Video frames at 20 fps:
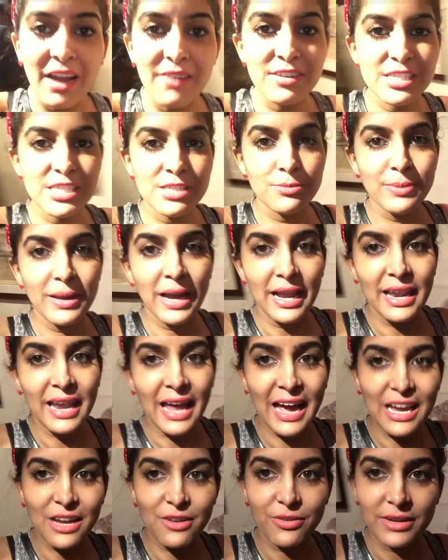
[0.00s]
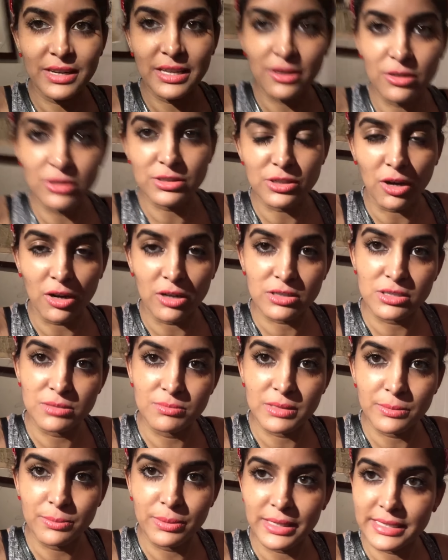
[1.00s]
I wish he'd be alive and he could talk to
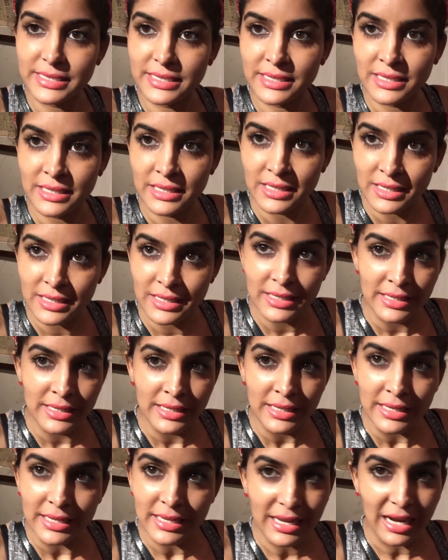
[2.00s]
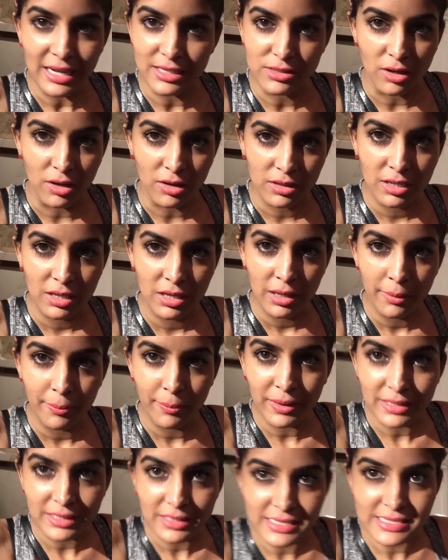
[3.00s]
me, but he can't talk.
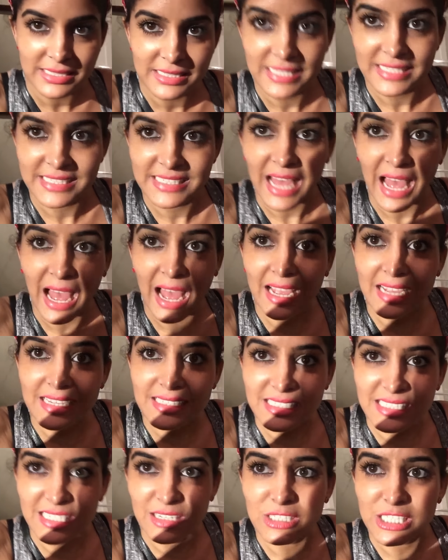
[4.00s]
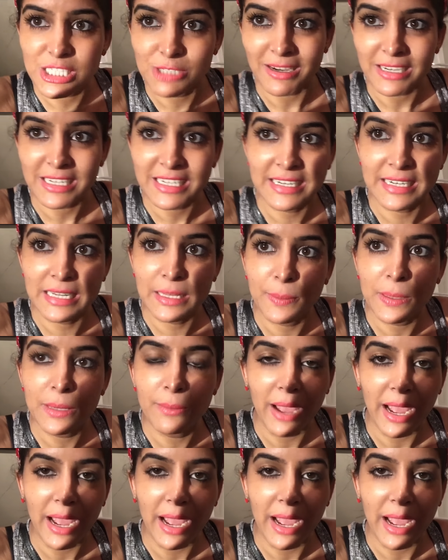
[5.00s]
But this is his eyes. He looks quite creepy,